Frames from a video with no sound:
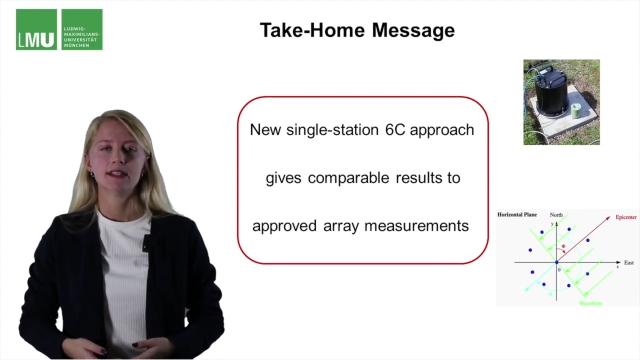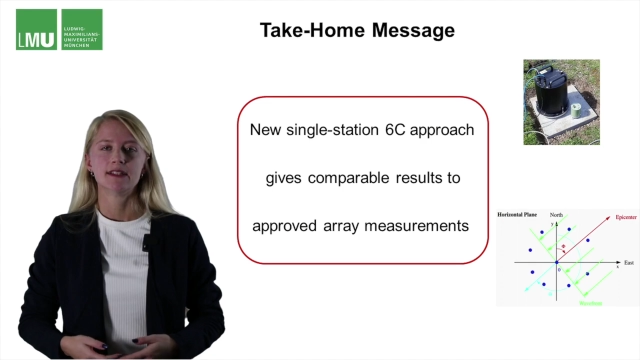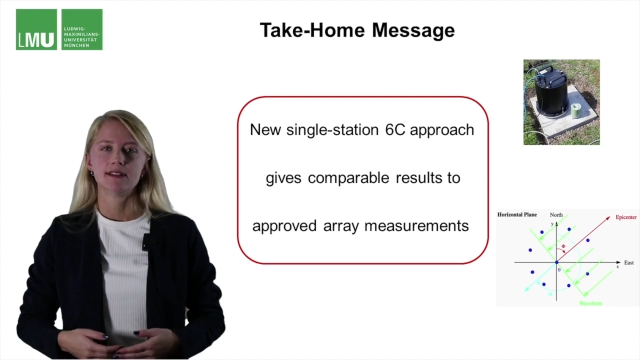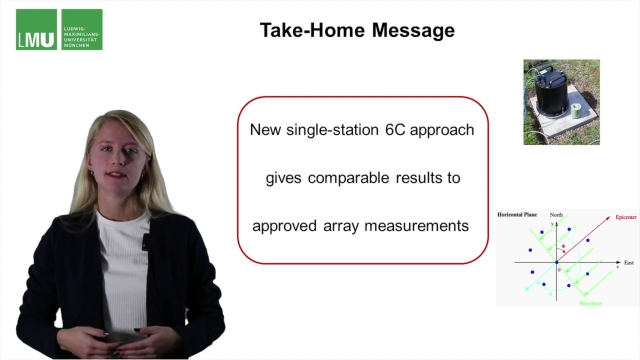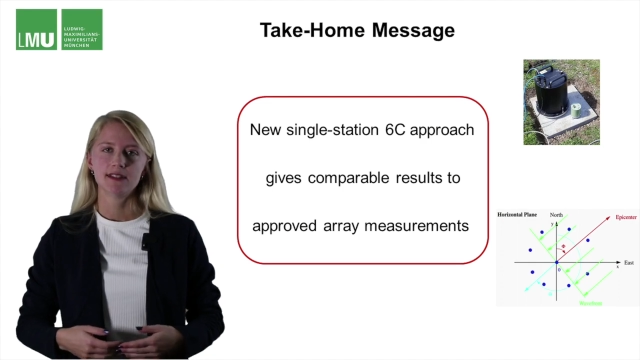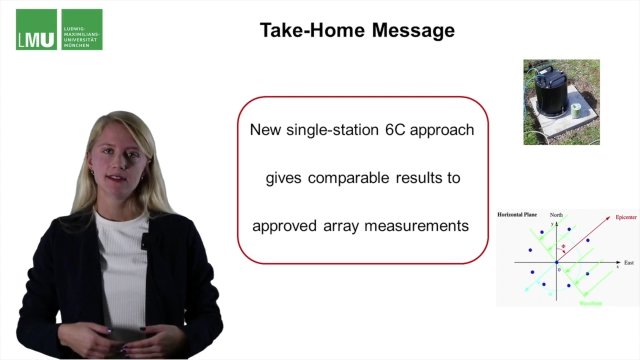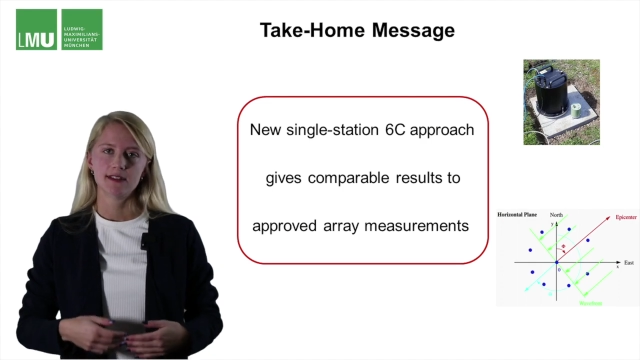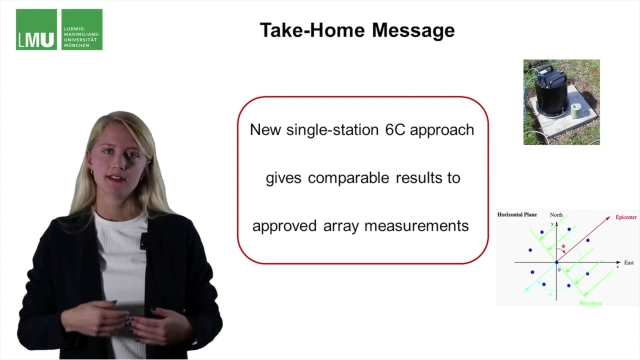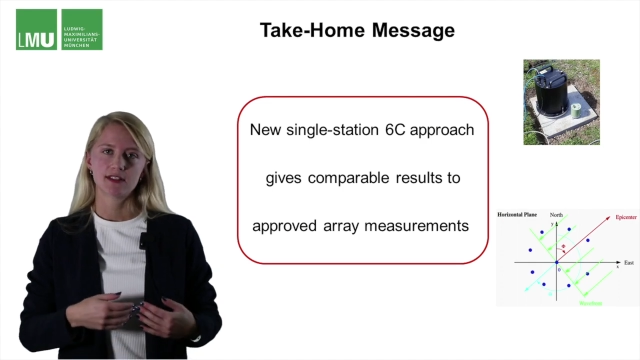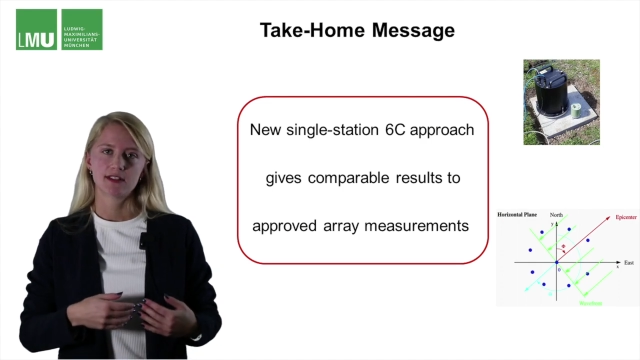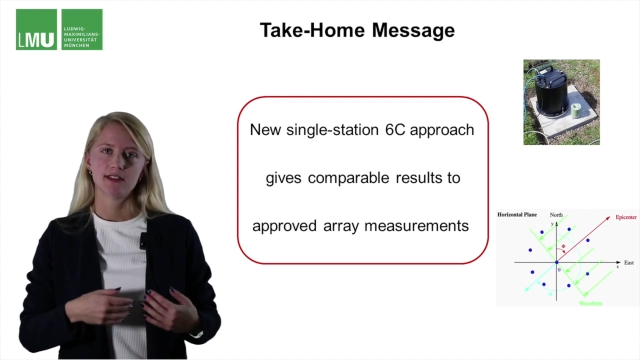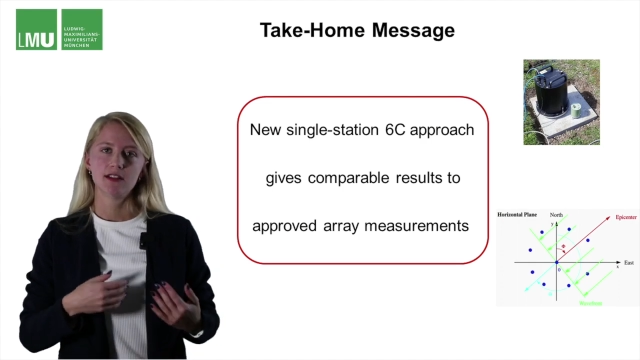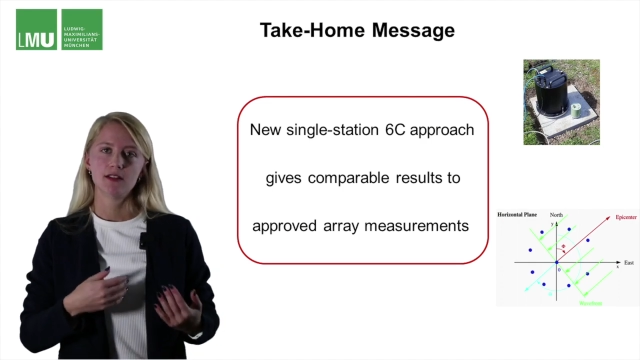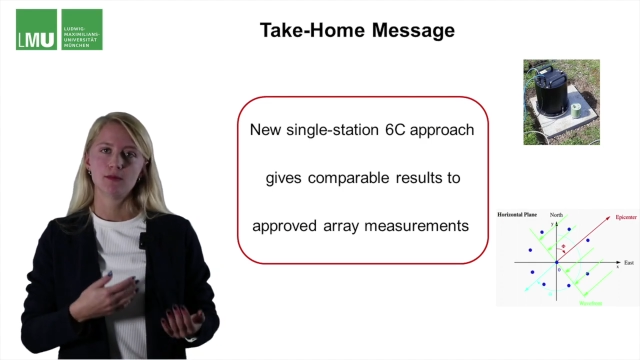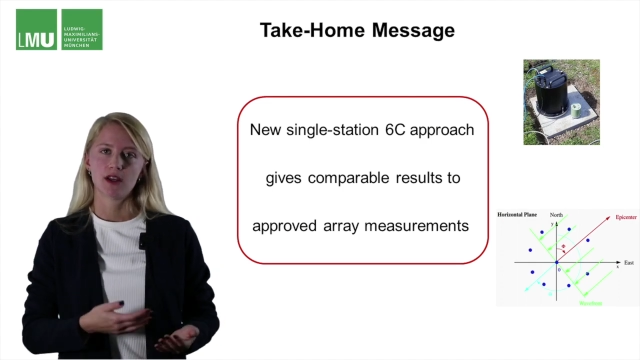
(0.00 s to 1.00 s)
This
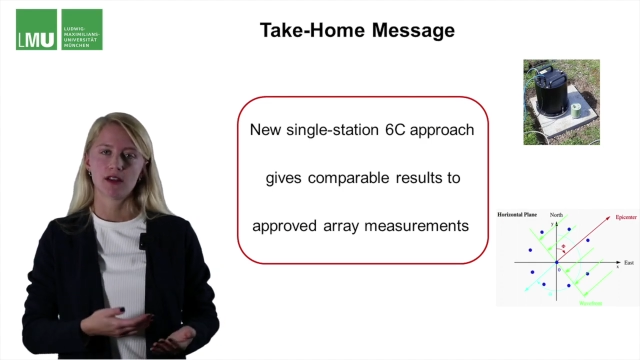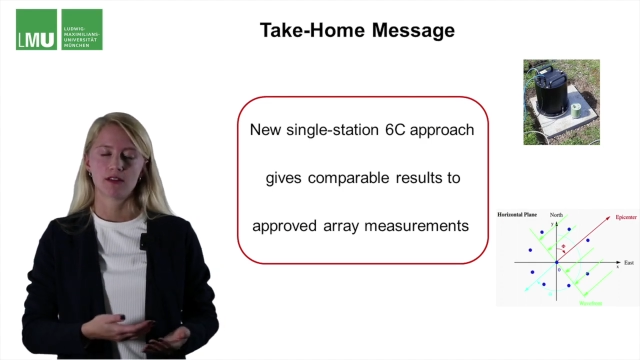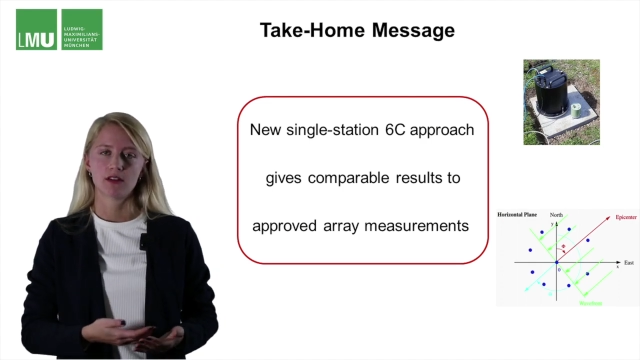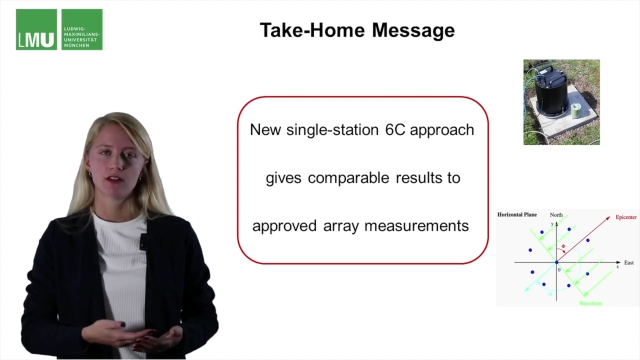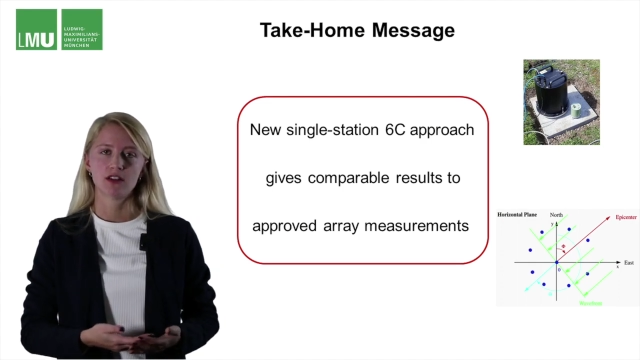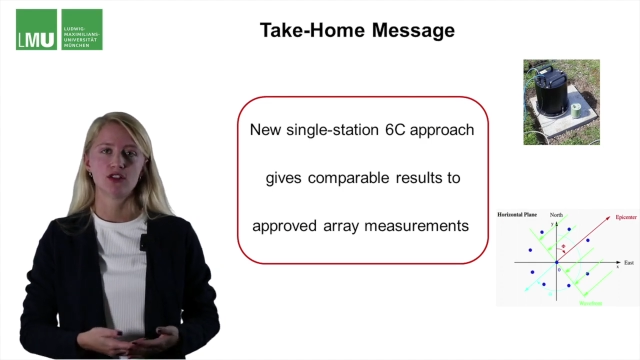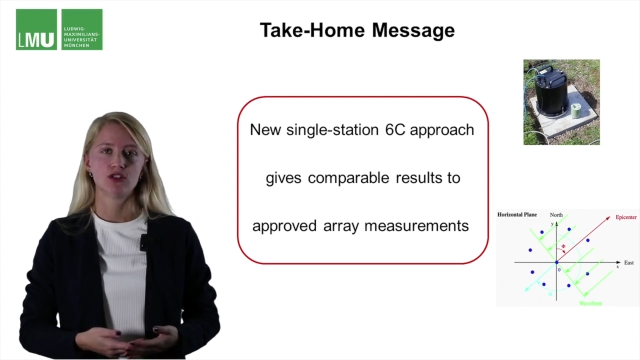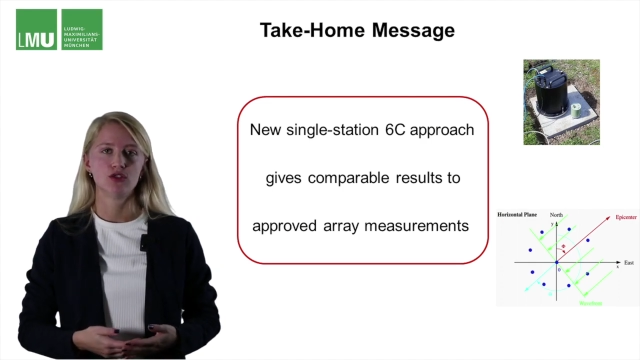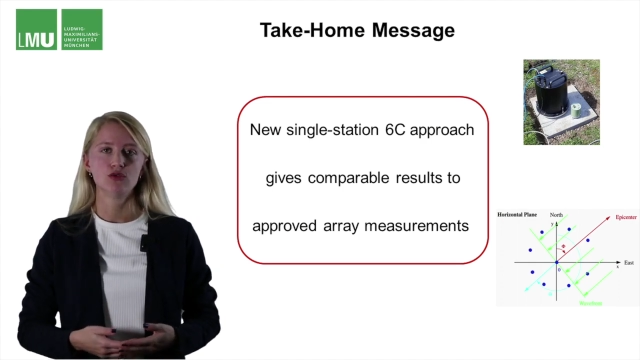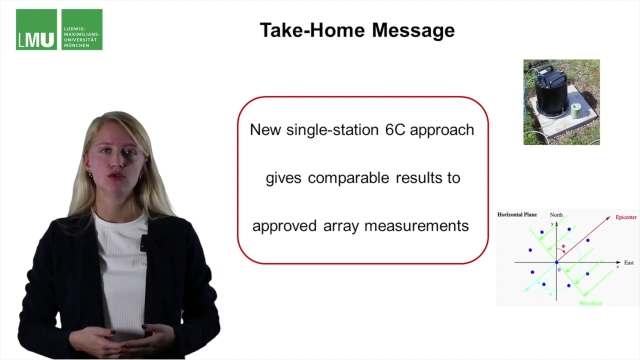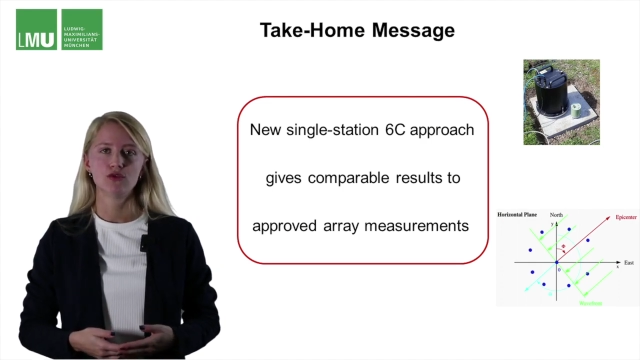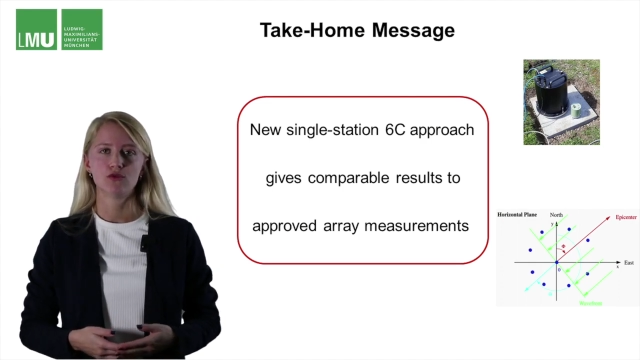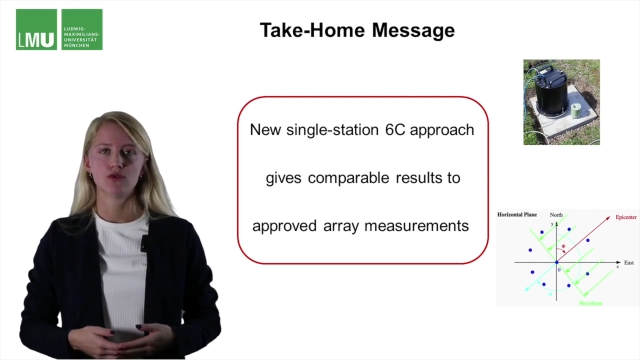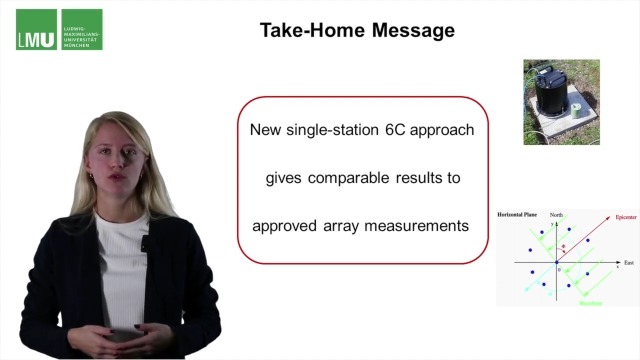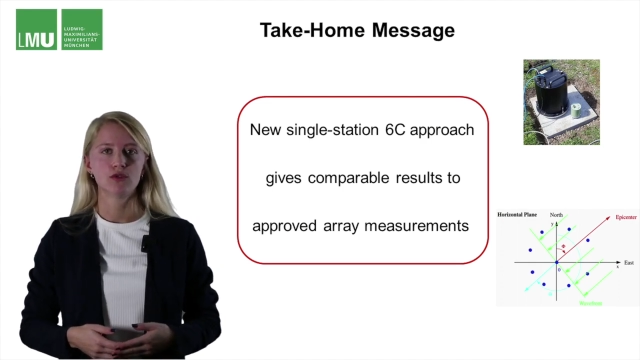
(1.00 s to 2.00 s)
6C method is
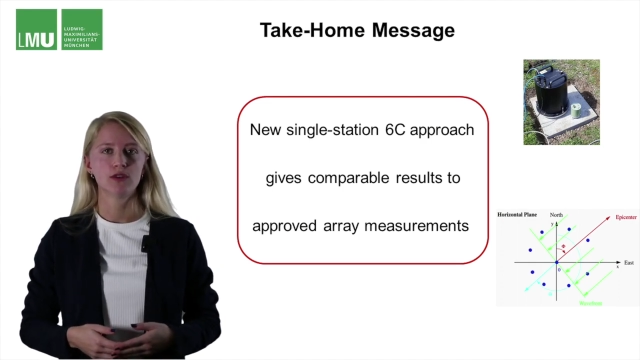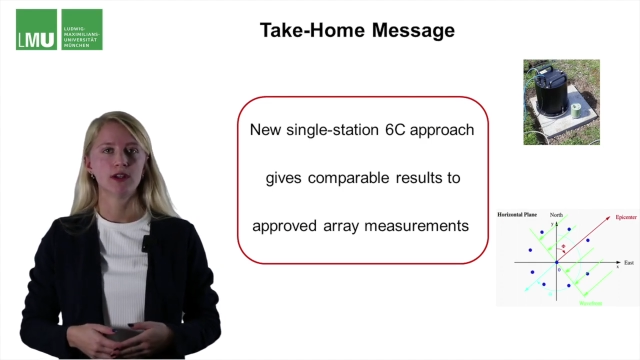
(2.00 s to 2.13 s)
useful